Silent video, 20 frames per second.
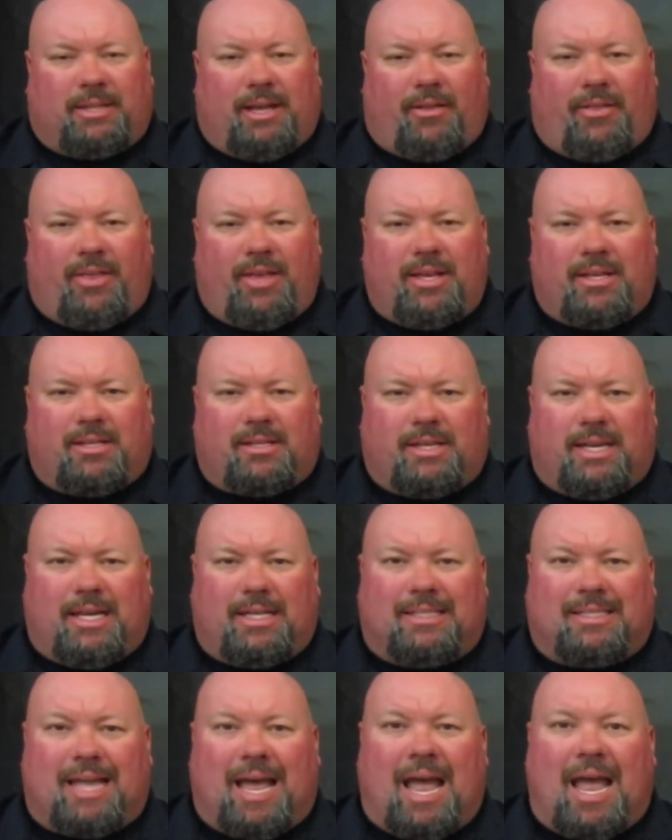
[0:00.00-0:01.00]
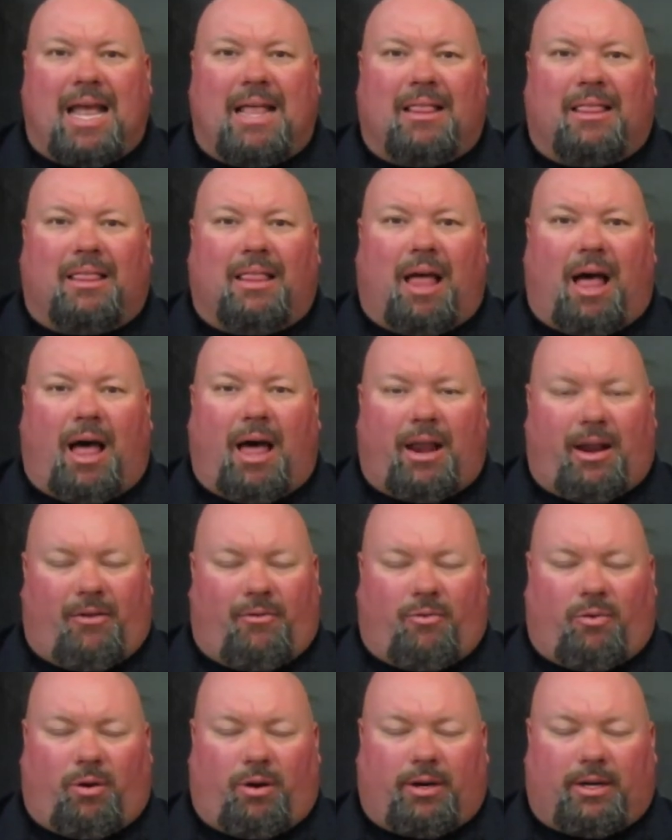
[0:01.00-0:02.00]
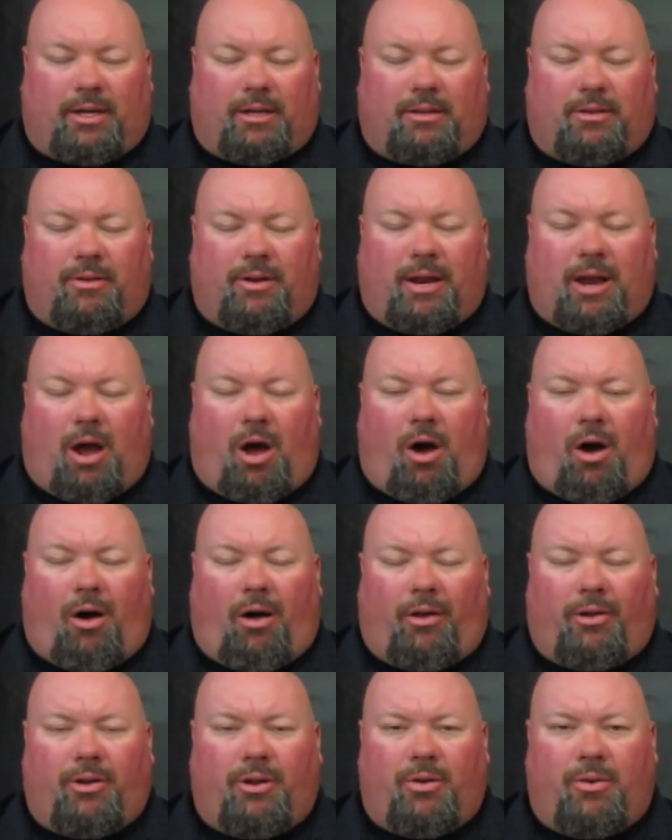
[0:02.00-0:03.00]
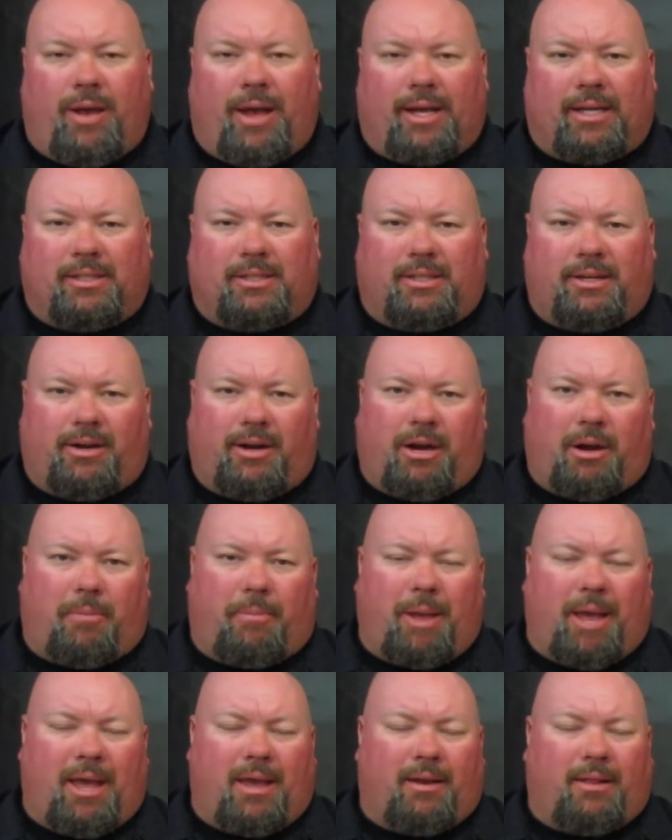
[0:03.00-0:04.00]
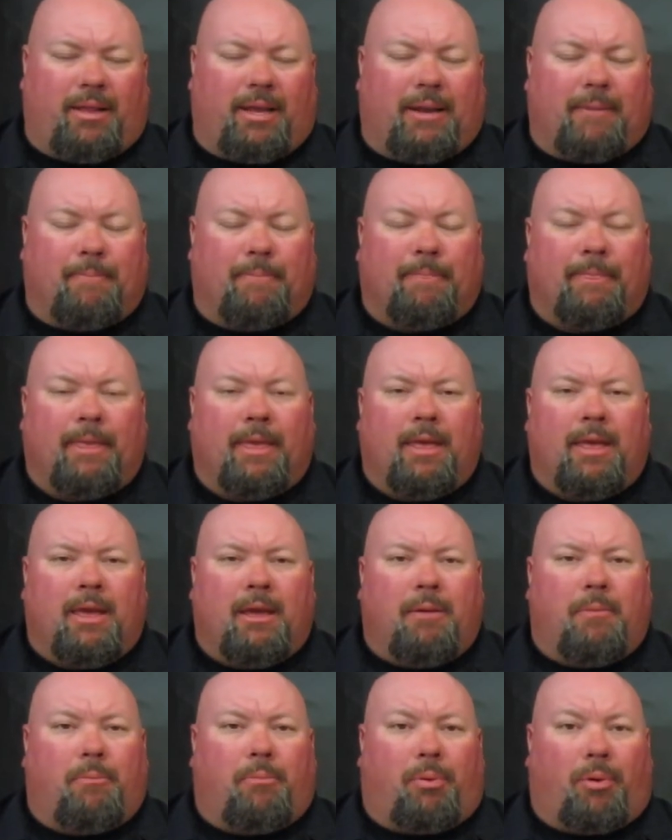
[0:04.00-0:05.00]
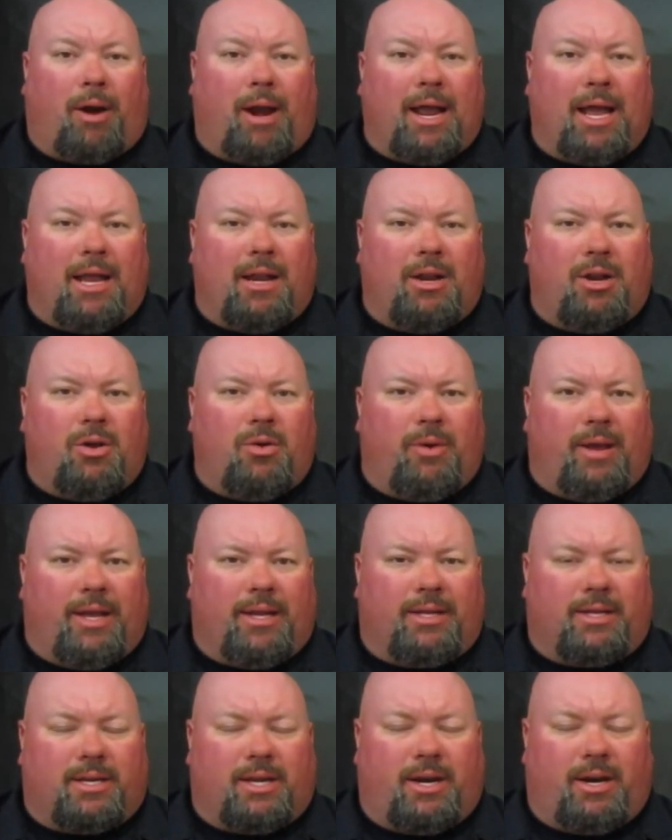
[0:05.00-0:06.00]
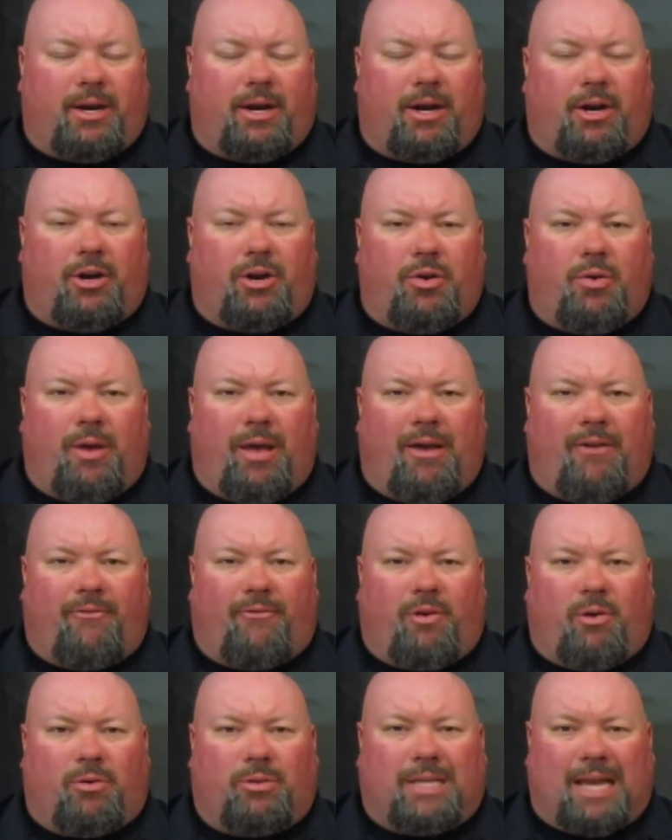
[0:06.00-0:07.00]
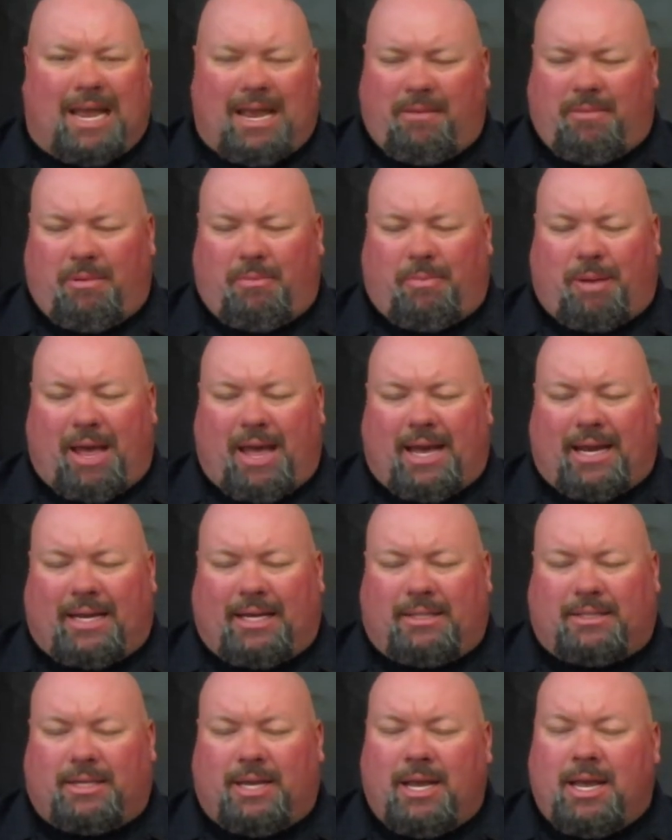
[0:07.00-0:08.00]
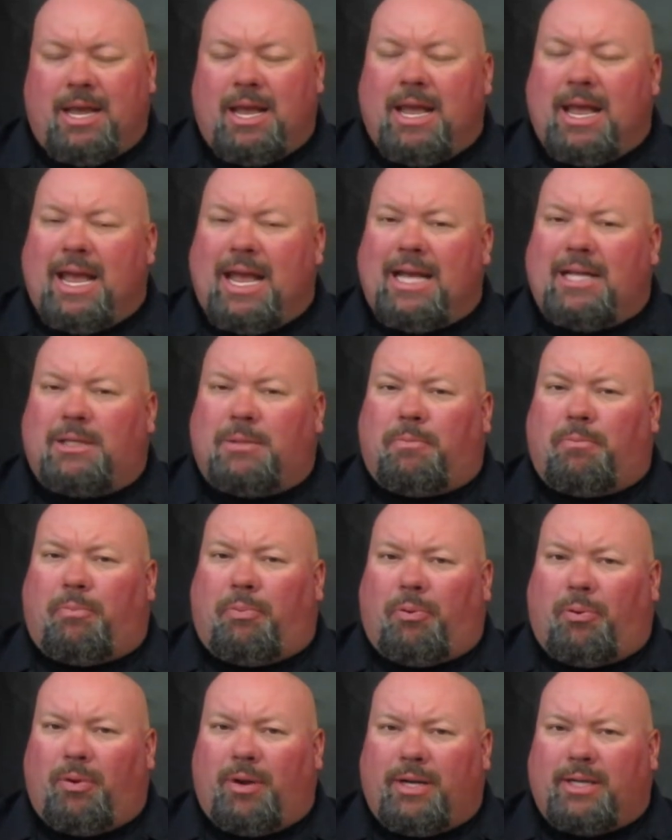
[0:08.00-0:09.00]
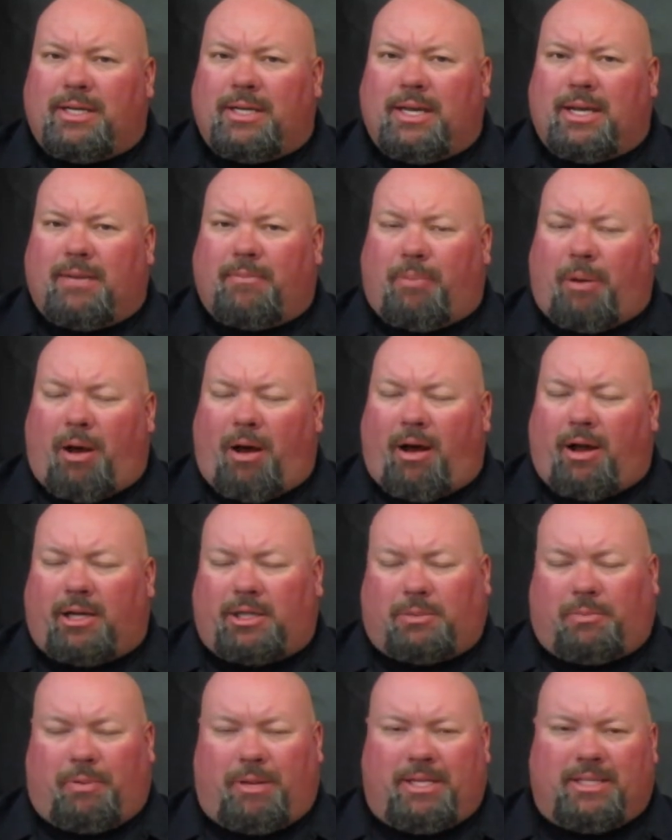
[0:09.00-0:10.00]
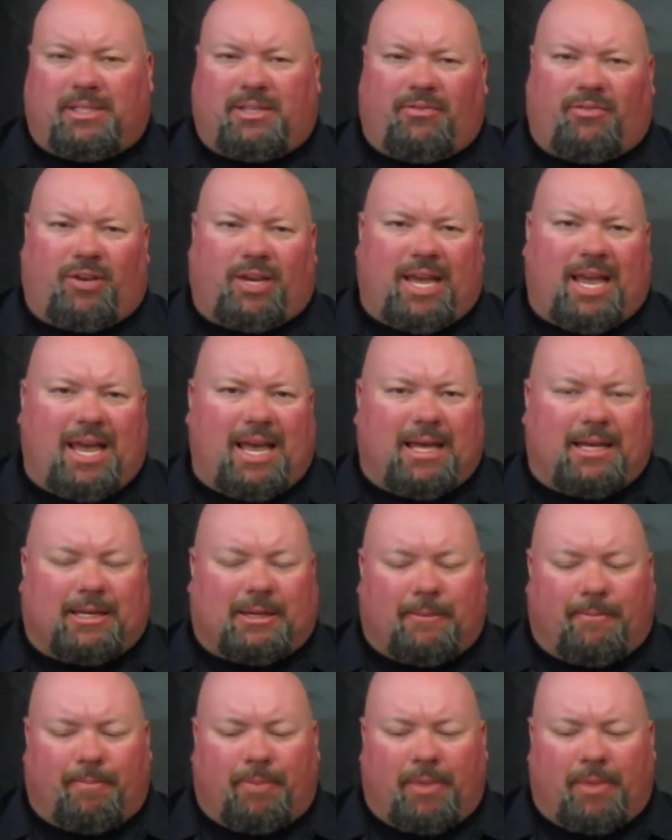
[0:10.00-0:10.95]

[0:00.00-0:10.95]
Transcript: Now, this gets a lot of work, including all new exterior paneling, brand new interior, new infotainment package. It's pretty posh piece of kit.